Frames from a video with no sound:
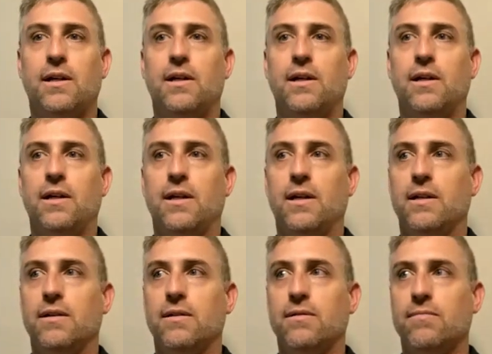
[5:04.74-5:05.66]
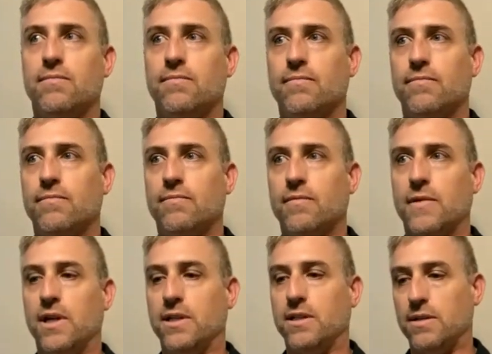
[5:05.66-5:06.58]
and
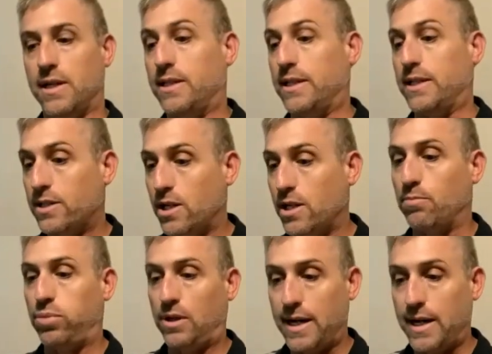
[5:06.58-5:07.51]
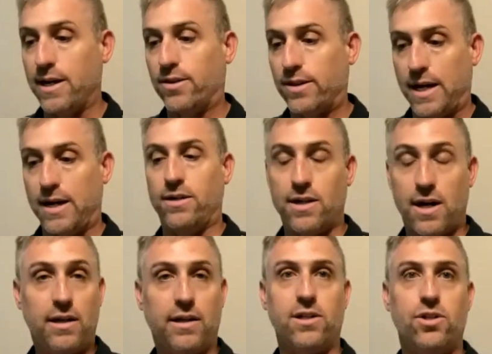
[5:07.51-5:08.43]
and is actually applying that
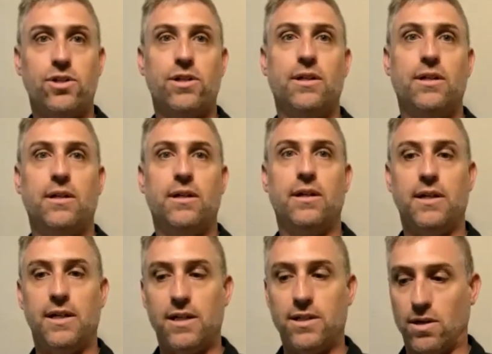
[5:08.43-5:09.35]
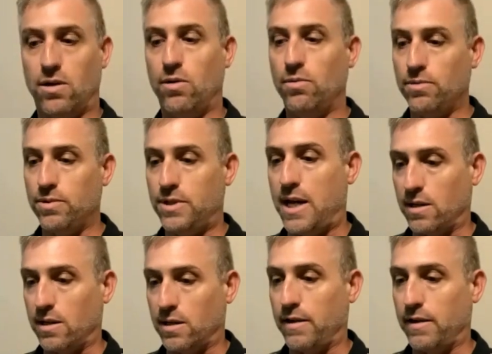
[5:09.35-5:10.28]
knowledge into his own
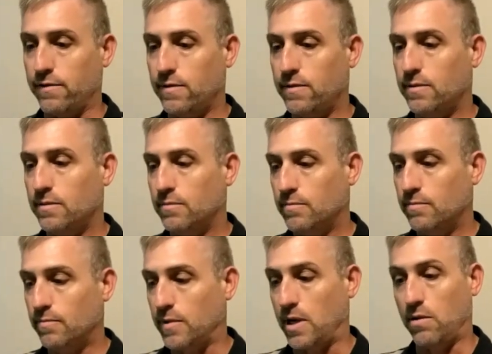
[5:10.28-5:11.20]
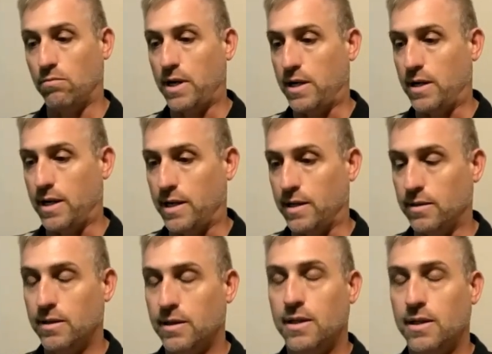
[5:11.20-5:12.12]
dating life. And why not?
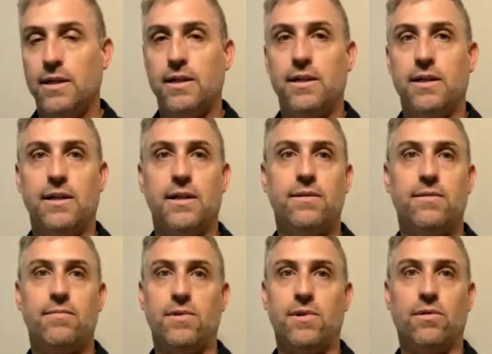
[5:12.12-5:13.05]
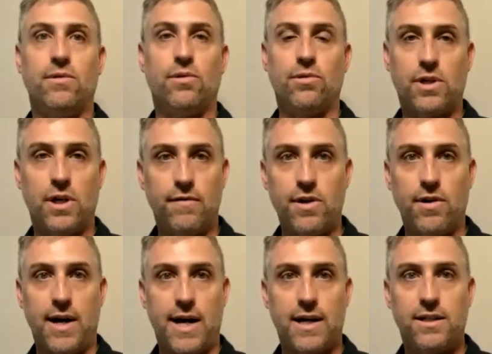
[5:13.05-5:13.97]
It you know you'll cover your
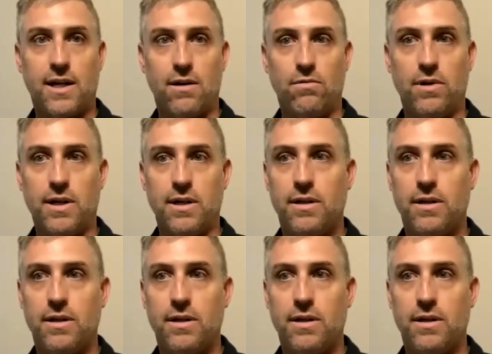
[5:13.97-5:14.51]
ass that way.